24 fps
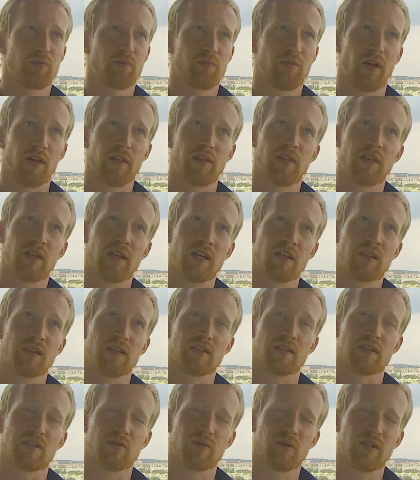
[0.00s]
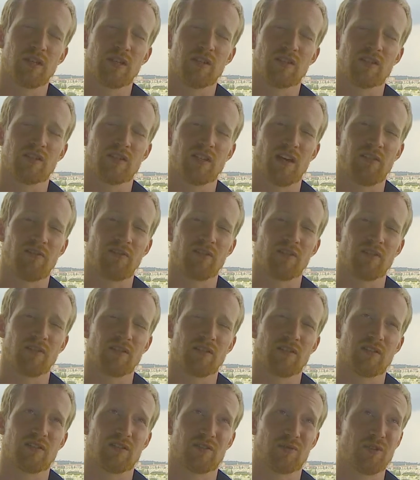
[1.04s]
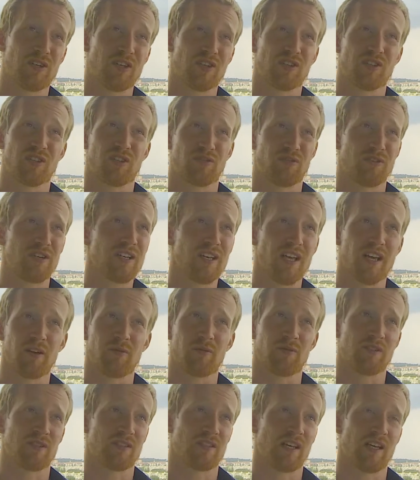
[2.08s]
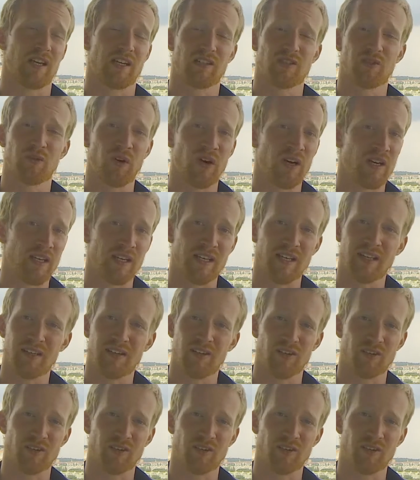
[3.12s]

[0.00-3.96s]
I think the Swedish 3-day was like 20 or